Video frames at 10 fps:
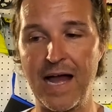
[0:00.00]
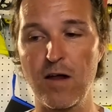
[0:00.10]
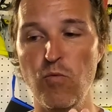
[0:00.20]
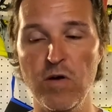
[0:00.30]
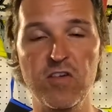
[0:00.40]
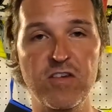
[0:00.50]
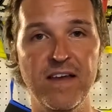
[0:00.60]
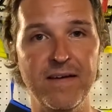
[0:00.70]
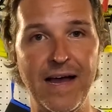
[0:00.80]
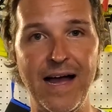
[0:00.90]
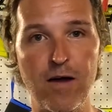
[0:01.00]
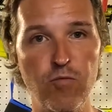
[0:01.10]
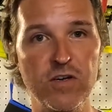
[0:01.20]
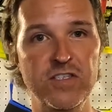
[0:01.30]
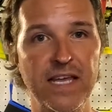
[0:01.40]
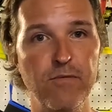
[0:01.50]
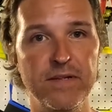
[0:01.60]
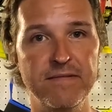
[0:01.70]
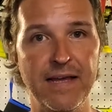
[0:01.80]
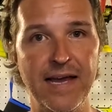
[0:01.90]
I wish they
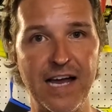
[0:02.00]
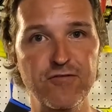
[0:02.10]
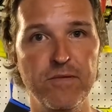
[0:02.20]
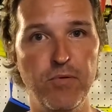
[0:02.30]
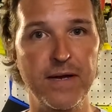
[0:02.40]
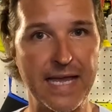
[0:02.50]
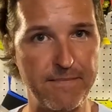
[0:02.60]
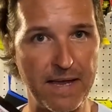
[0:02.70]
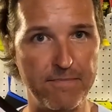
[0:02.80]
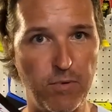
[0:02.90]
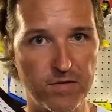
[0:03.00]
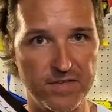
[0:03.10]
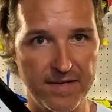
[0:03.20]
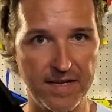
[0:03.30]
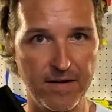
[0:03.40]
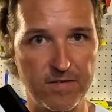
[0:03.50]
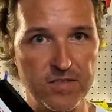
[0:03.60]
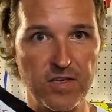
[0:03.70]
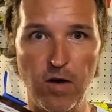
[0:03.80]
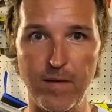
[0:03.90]
would actually put M8 bolts on here.
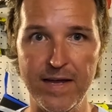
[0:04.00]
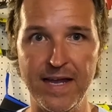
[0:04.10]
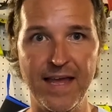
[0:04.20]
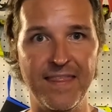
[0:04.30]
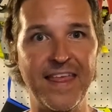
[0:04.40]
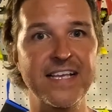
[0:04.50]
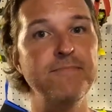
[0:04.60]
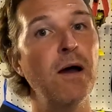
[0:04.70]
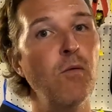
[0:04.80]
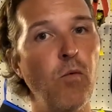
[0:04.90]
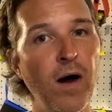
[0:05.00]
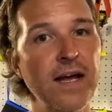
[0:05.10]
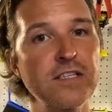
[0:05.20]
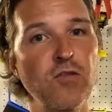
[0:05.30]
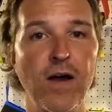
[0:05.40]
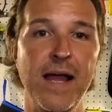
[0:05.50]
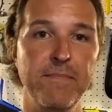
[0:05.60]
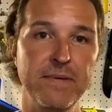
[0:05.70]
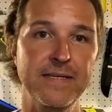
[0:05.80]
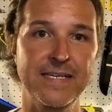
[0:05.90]
So that's my one
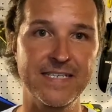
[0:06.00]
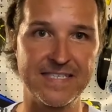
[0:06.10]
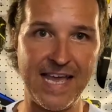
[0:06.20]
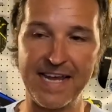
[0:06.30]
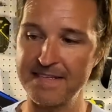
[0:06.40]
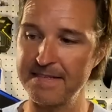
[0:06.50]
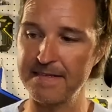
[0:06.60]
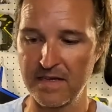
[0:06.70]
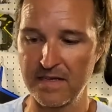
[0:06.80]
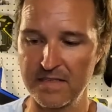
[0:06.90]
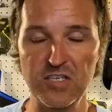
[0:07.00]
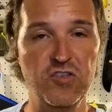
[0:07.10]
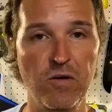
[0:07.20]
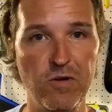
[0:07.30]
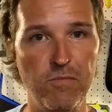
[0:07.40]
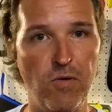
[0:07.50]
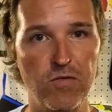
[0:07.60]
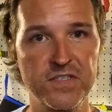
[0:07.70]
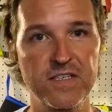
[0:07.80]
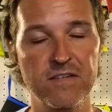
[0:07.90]
gripe, is that these terminal
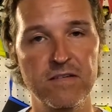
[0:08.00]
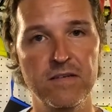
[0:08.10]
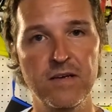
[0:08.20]
bolts,